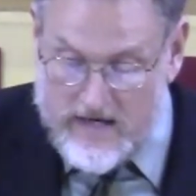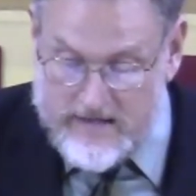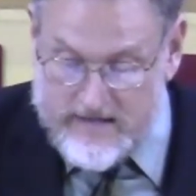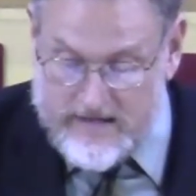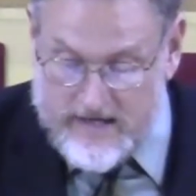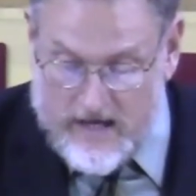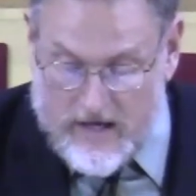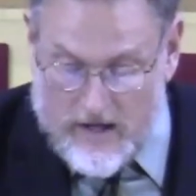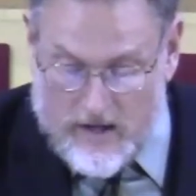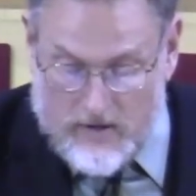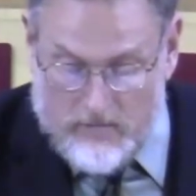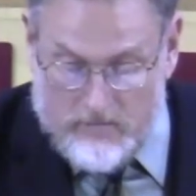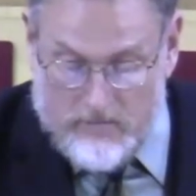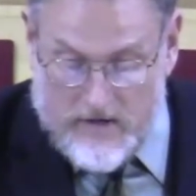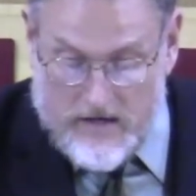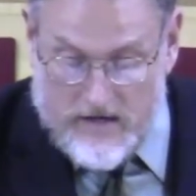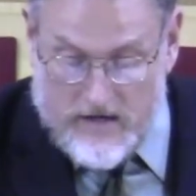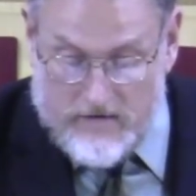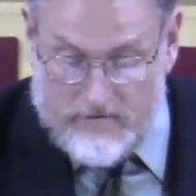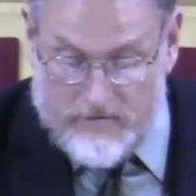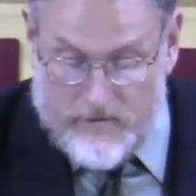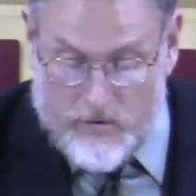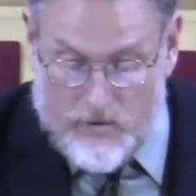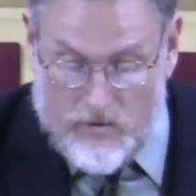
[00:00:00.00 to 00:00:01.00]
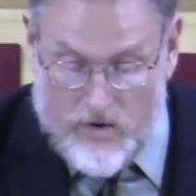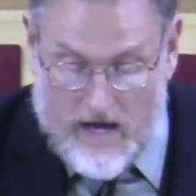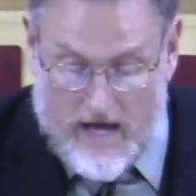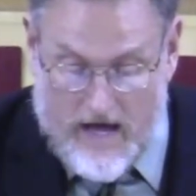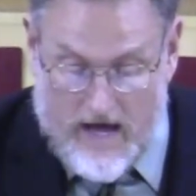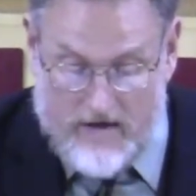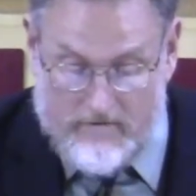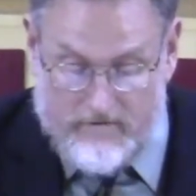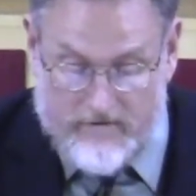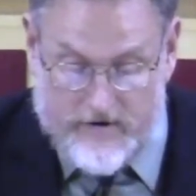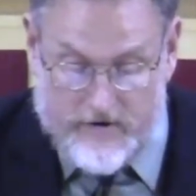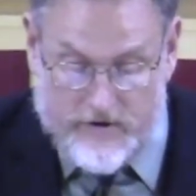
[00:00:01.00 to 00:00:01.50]
Tell me if you
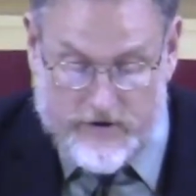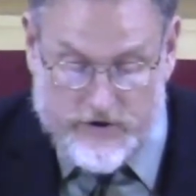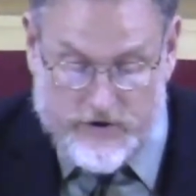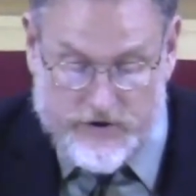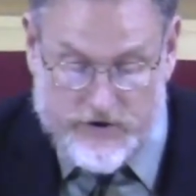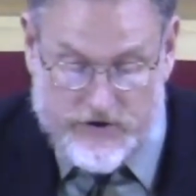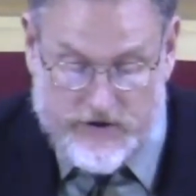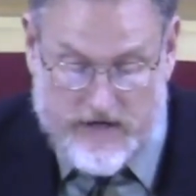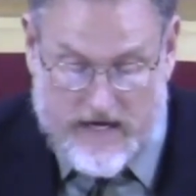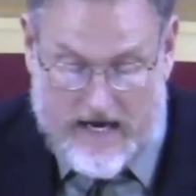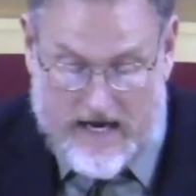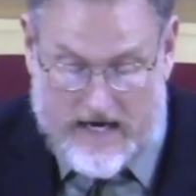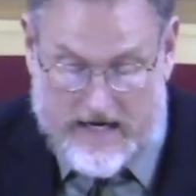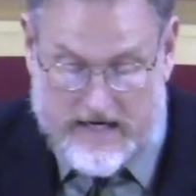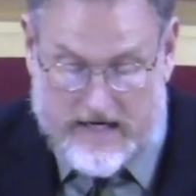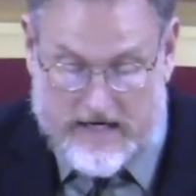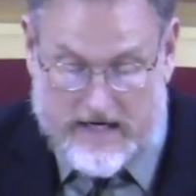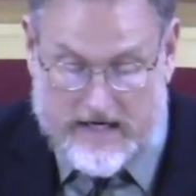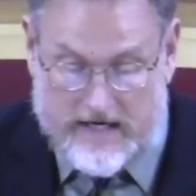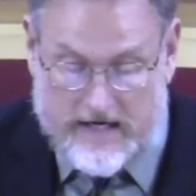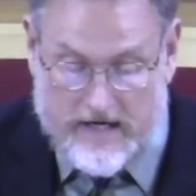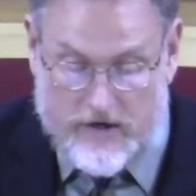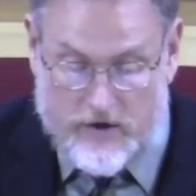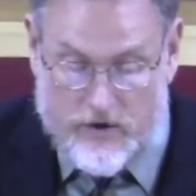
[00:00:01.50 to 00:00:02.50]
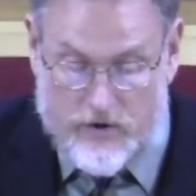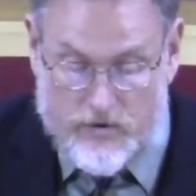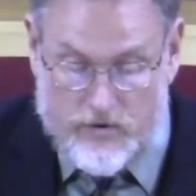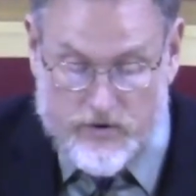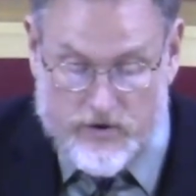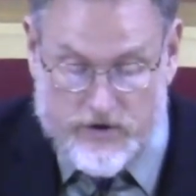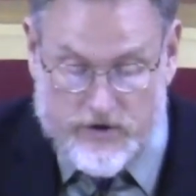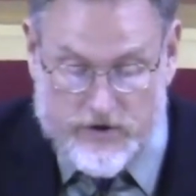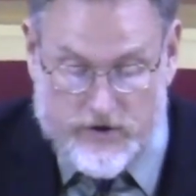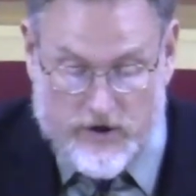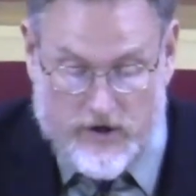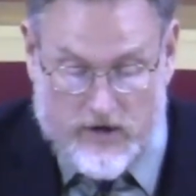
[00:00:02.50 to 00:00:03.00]
have understanding, who
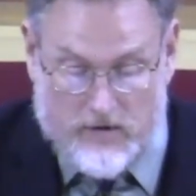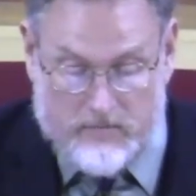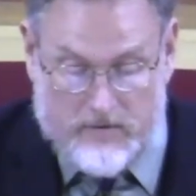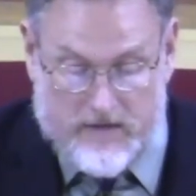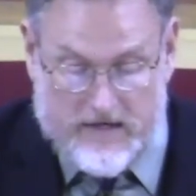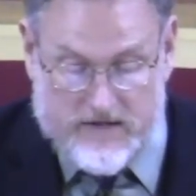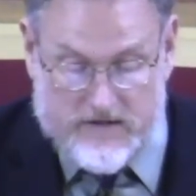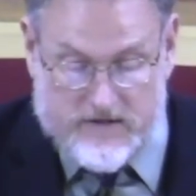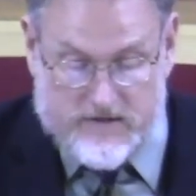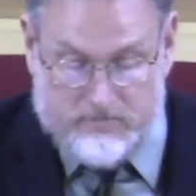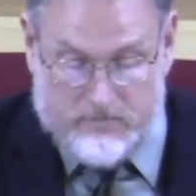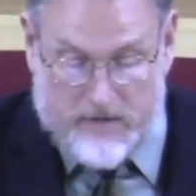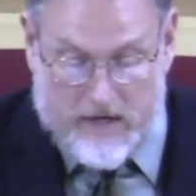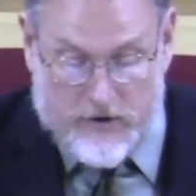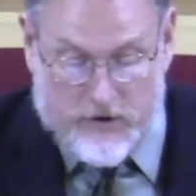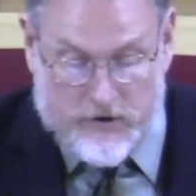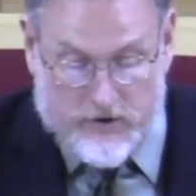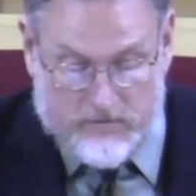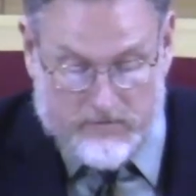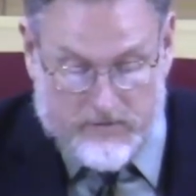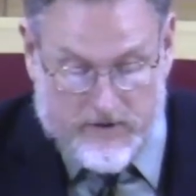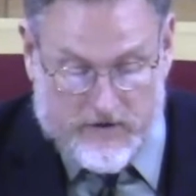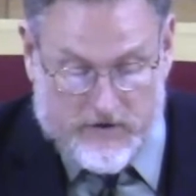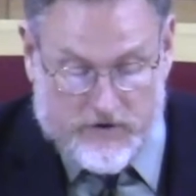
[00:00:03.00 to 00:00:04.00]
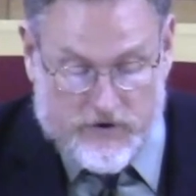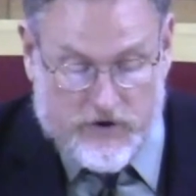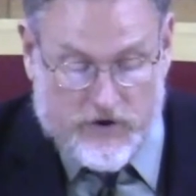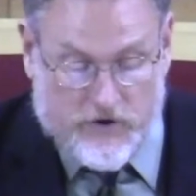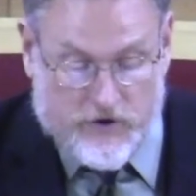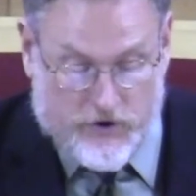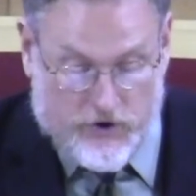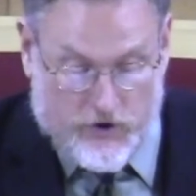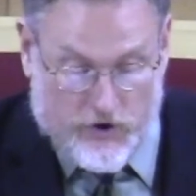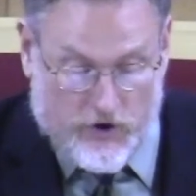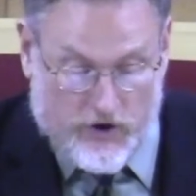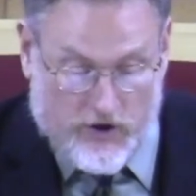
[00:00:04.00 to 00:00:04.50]
determined its measurements,
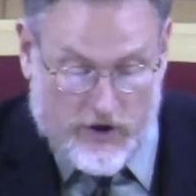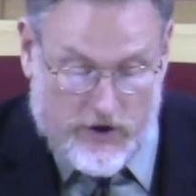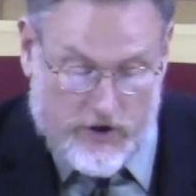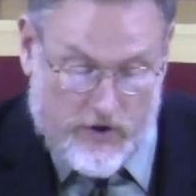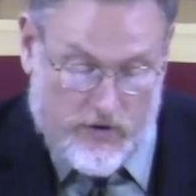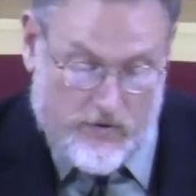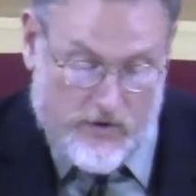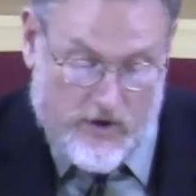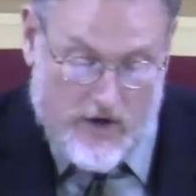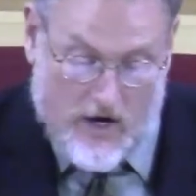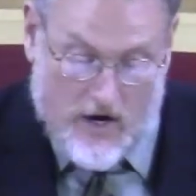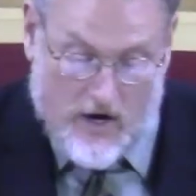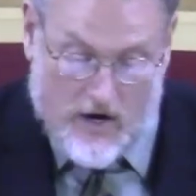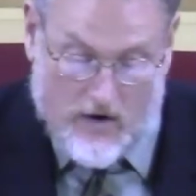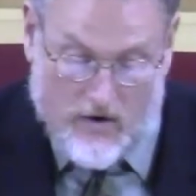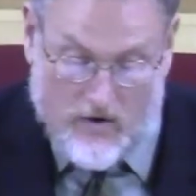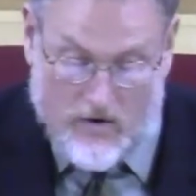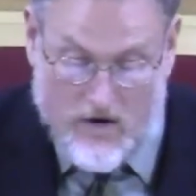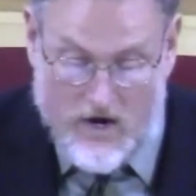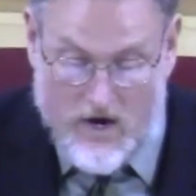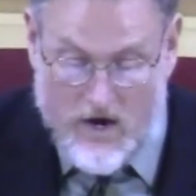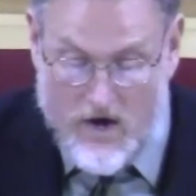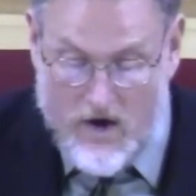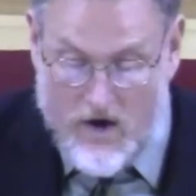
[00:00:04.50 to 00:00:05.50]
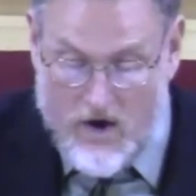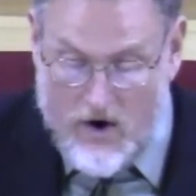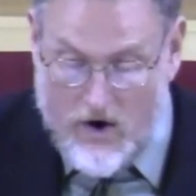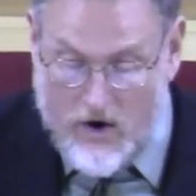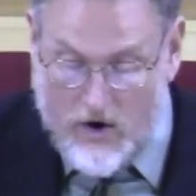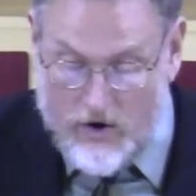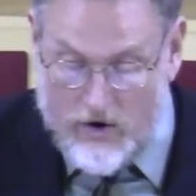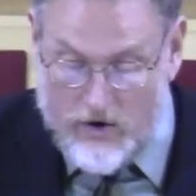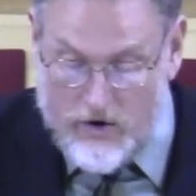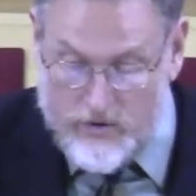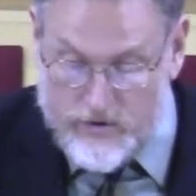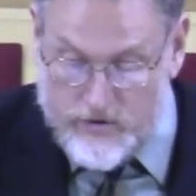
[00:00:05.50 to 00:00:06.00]
surely you know,
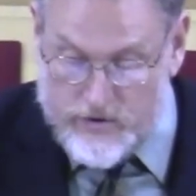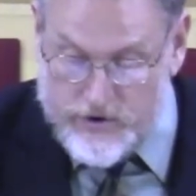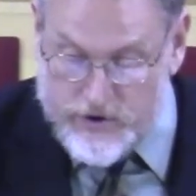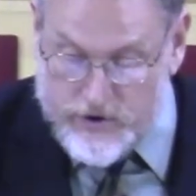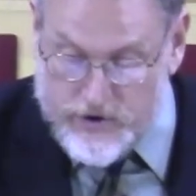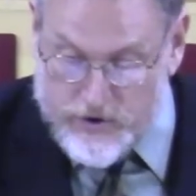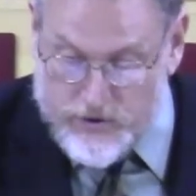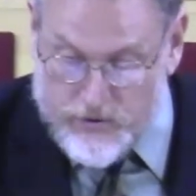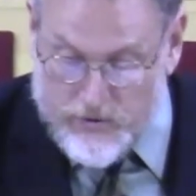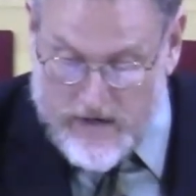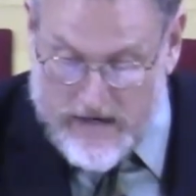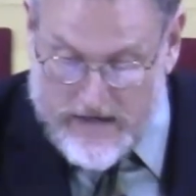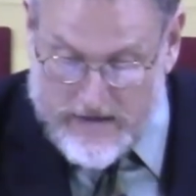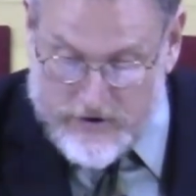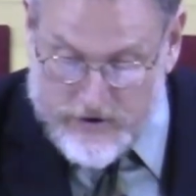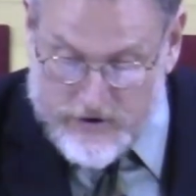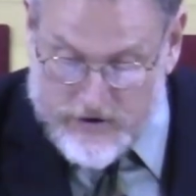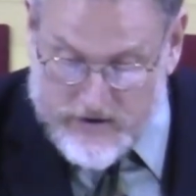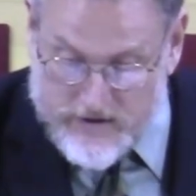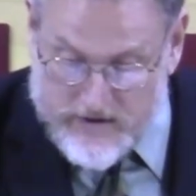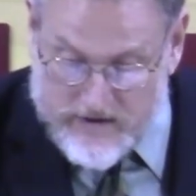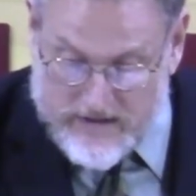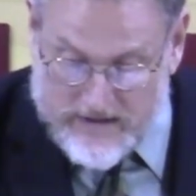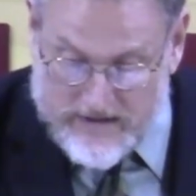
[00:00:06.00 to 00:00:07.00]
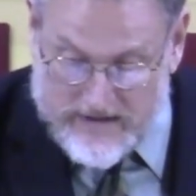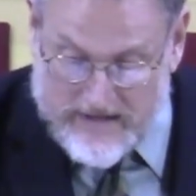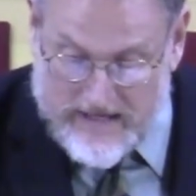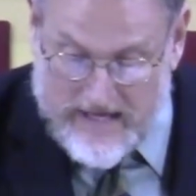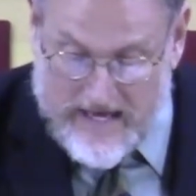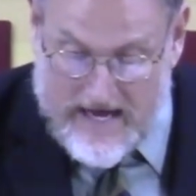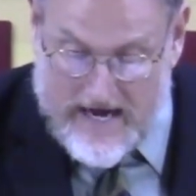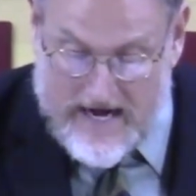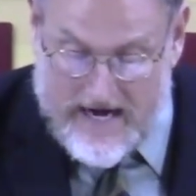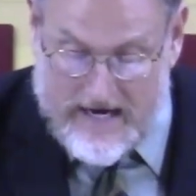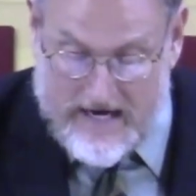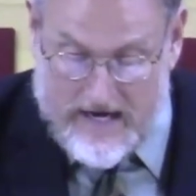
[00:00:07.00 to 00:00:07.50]
or who stretched the
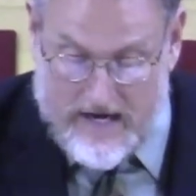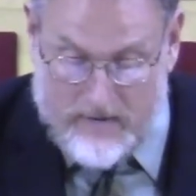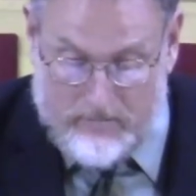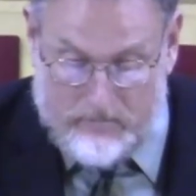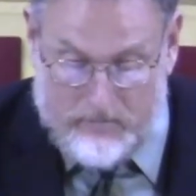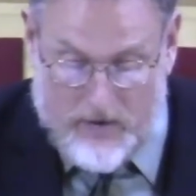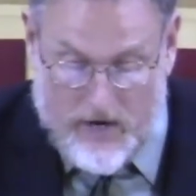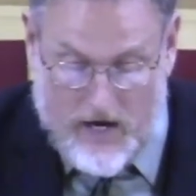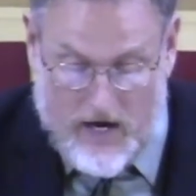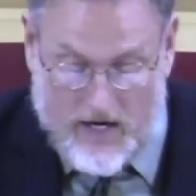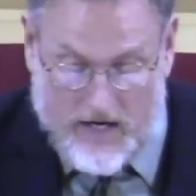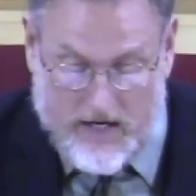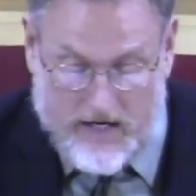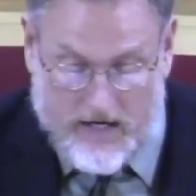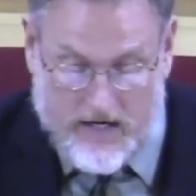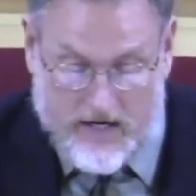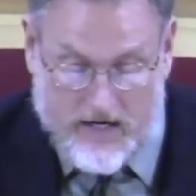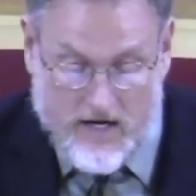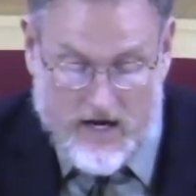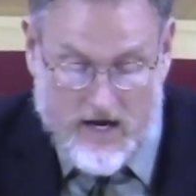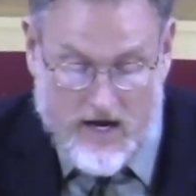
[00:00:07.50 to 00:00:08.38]
line upon it,